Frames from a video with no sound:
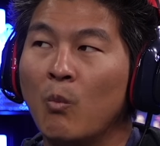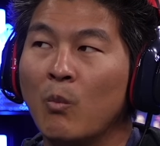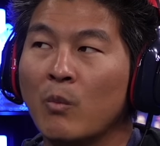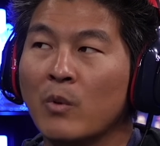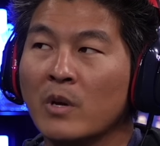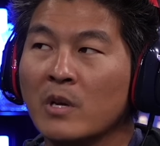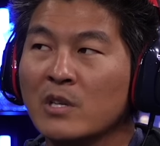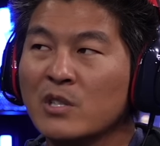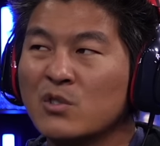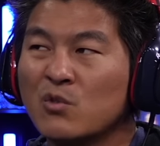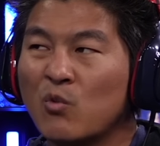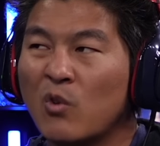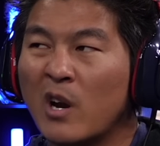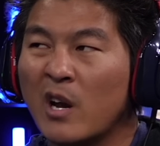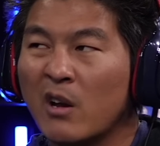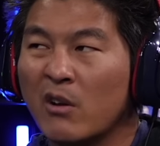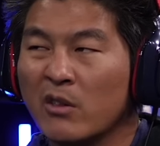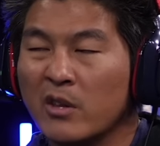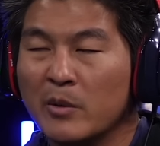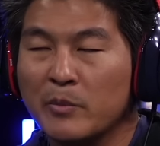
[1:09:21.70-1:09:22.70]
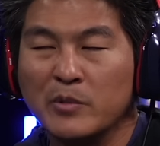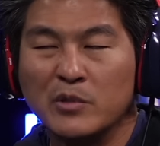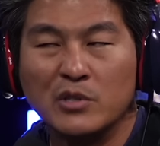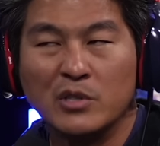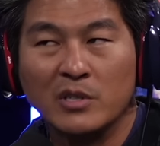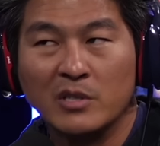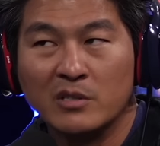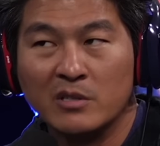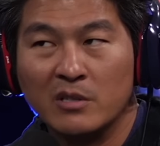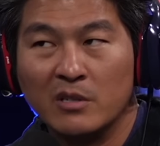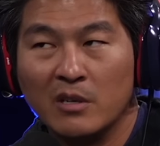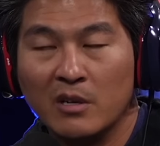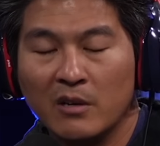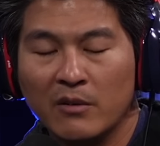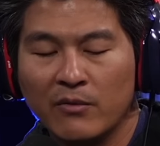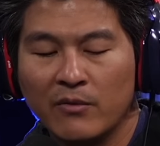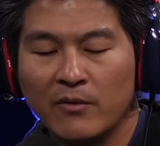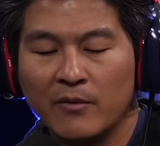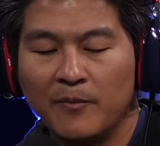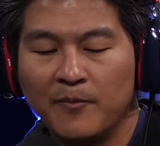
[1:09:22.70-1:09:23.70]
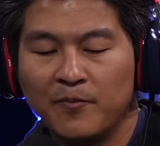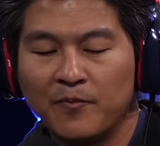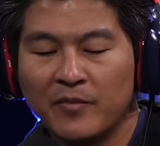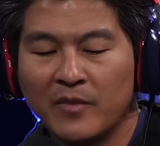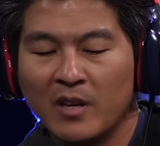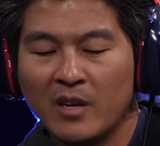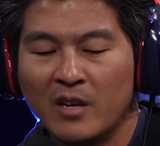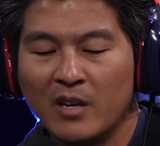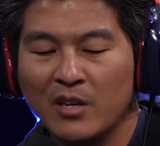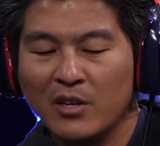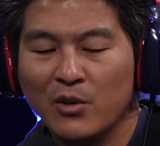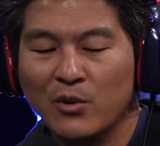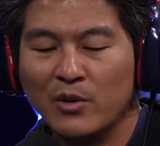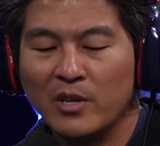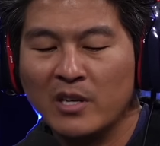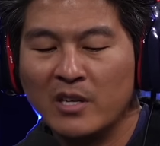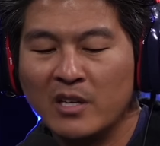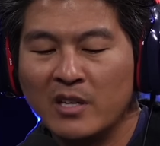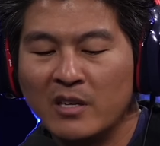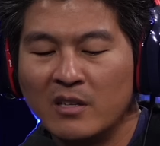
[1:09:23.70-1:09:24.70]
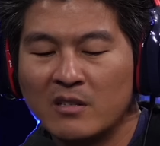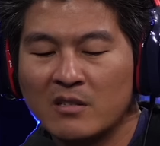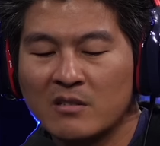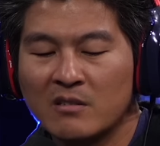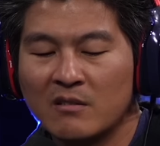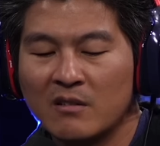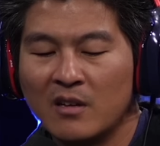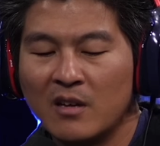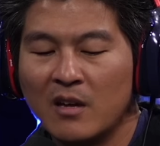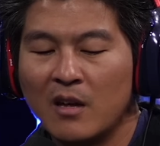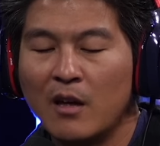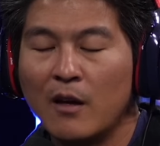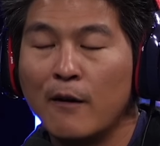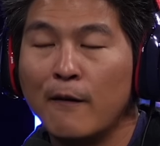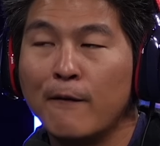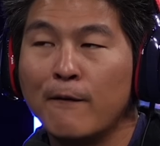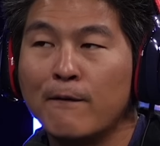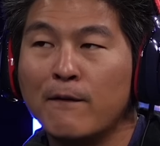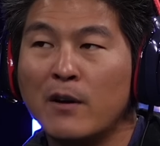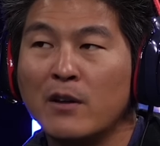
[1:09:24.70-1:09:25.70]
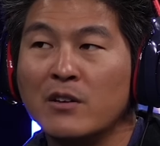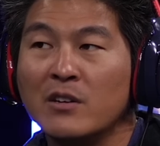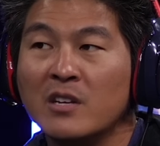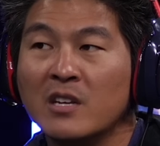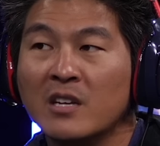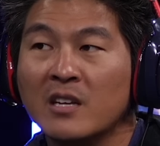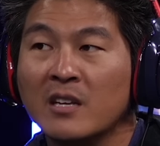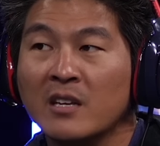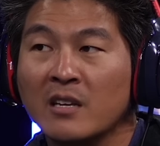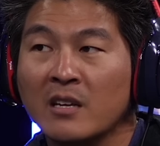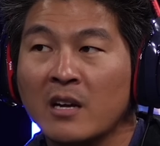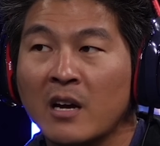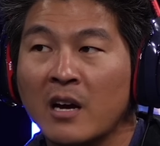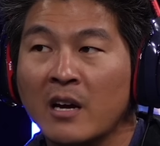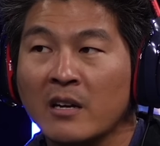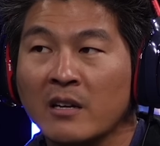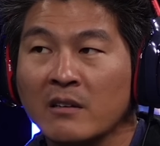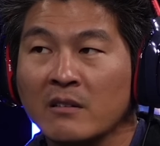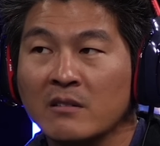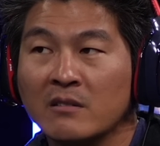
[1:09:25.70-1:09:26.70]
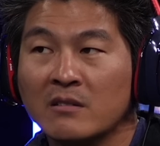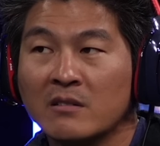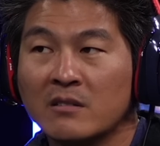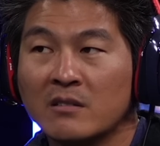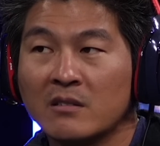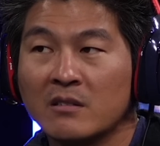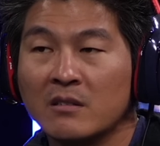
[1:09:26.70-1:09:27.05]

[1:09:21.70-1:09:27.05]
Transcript: He's riled up just enough. You know what he needs? Funding and guidance.